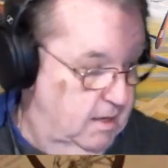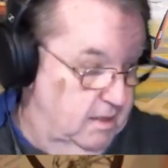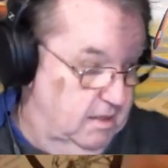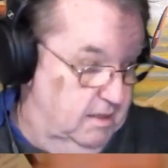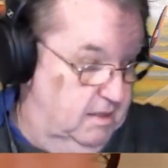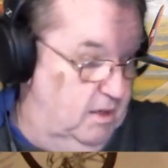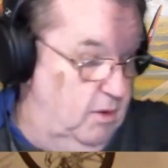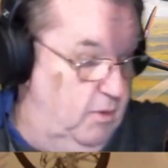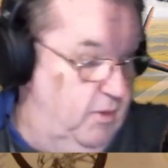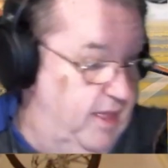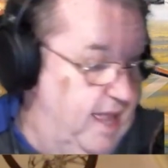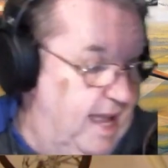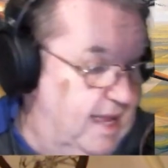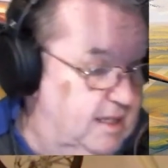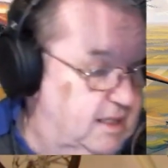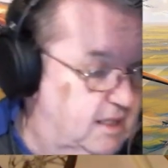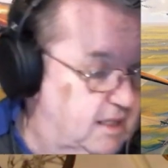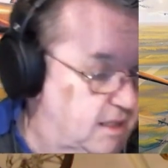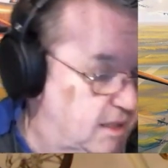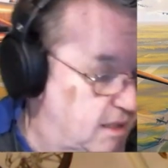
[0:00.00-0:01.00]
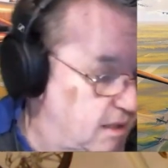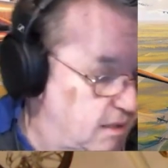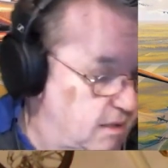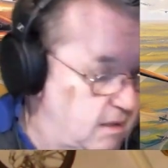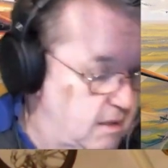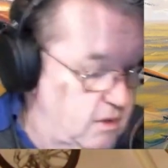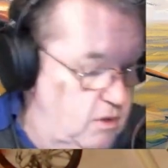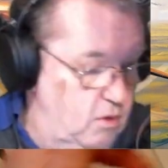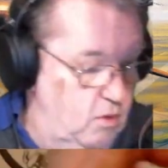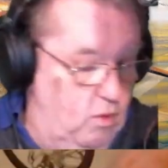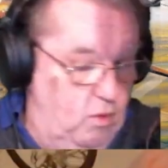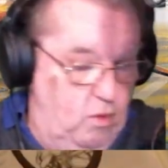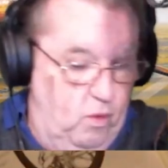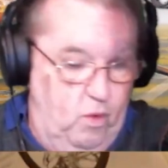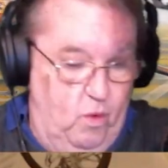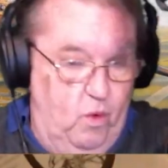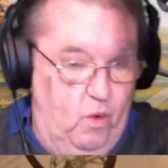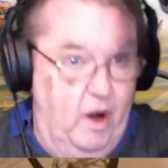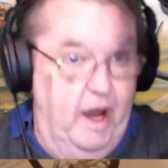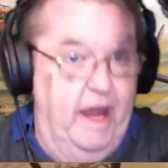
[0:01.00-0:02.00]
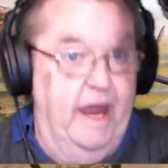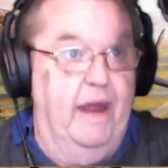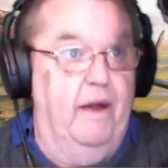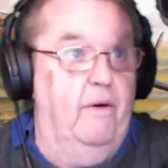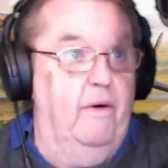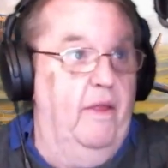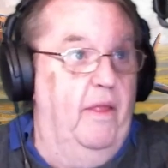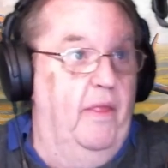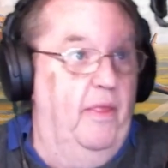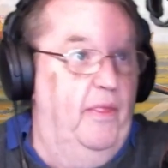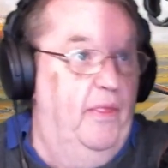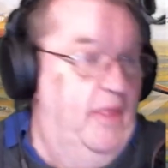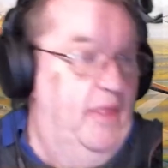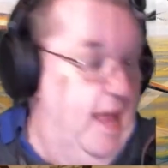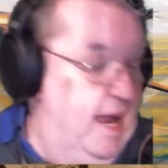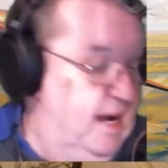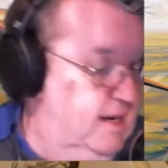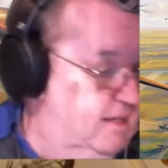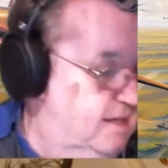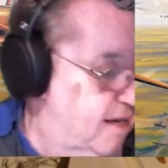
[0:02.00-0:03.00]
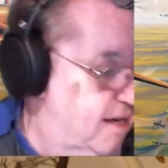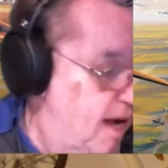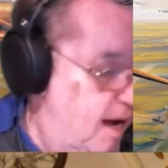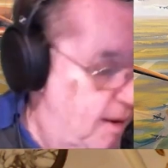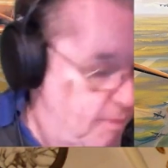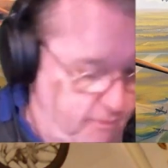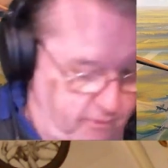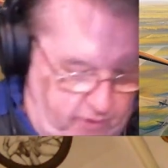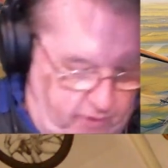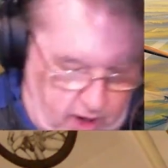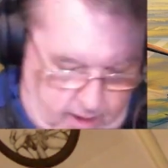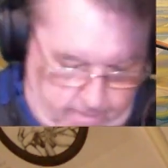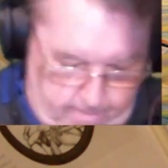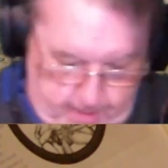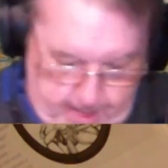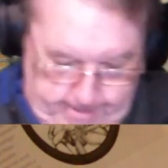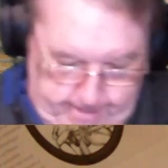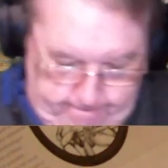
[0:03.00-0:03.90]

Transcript: So that's where that come from.